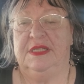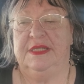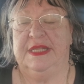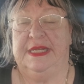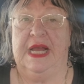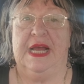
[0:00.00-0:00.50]

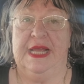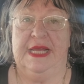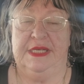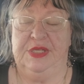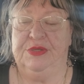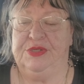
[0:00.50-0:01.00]
the guy
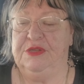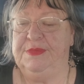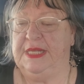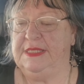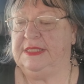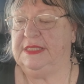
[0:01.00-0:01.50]
at YouTube
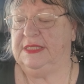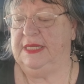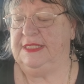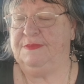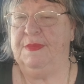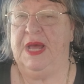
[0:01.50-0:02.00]
that
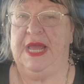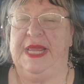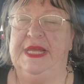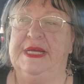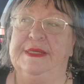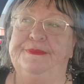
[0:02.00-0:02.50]
is
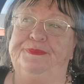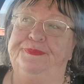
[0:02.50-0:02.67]
my uh,